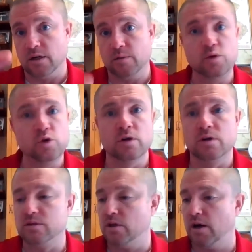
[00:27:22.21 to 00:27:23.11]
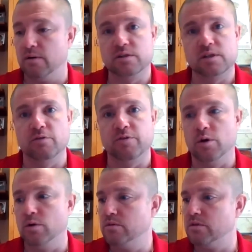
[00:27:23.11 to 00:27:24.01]
in our computers and our cell
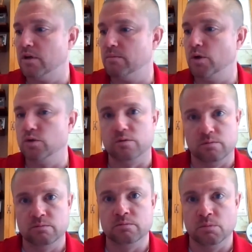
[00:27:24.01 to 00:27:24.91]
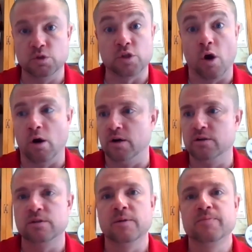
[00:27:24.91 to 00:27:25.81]
phones and our most
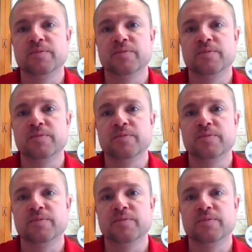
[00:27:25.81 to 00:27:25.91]
cars.